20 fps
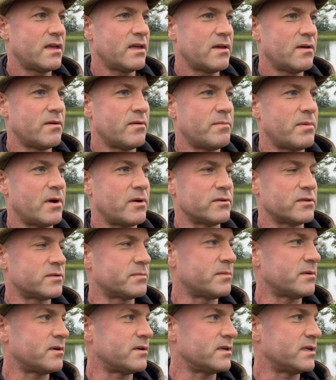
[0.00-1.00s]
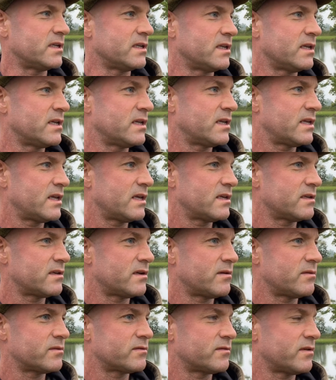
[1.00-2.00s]
or post-spawning.
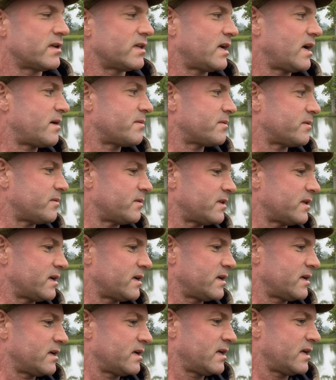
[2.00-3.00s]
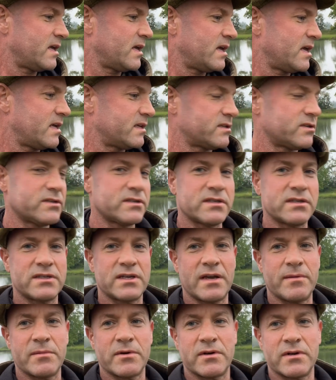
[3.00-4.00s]
I was really happy with that. It's just a
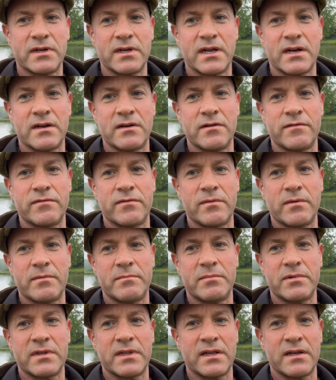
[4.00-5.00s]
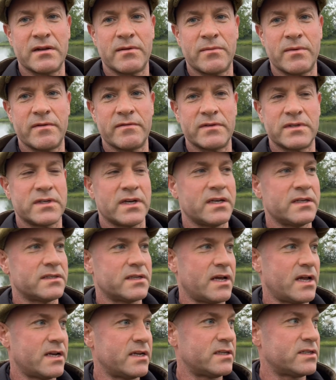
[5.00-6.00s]
shame I couldn't get another one, but then the weather changed it,
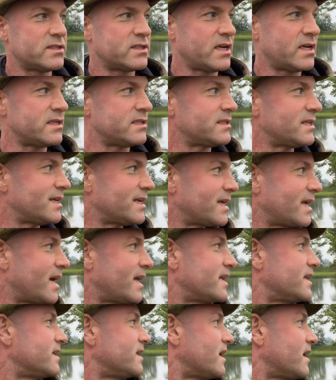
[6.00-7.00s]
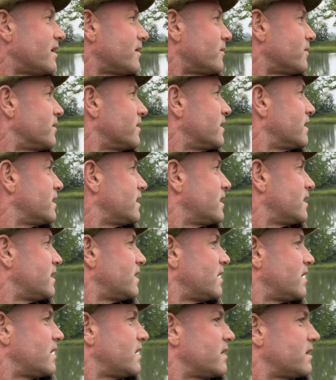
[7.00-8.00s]
and it's changed again now.
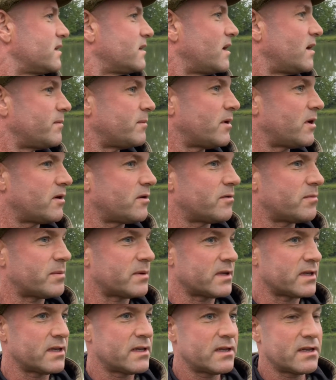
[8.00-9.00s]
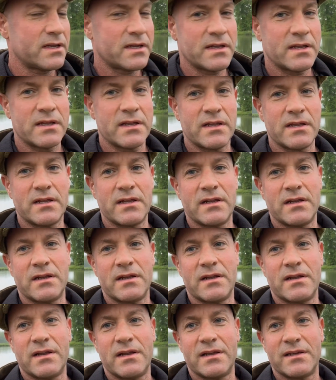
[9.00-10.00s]
I'm hoping
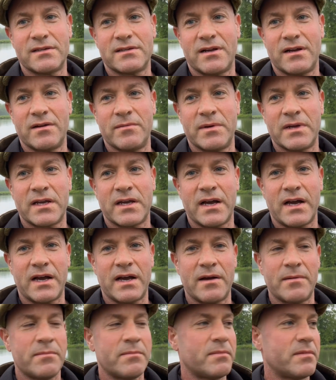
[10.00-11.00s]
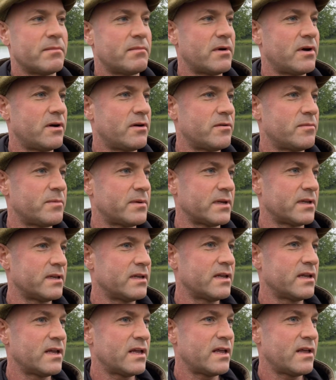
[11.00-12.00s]
it's got a bit calm, but I'm hoping
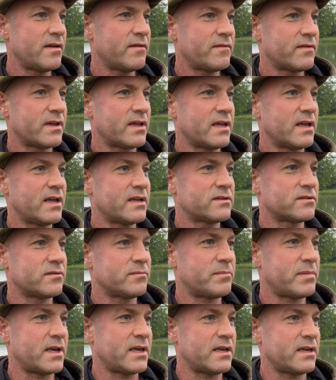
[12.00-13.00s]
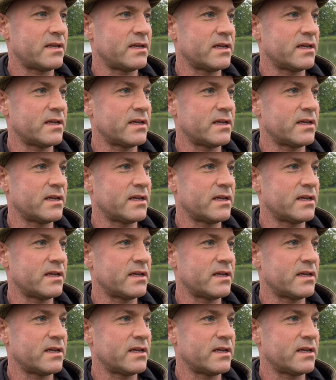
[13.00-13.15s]
we can get some bait in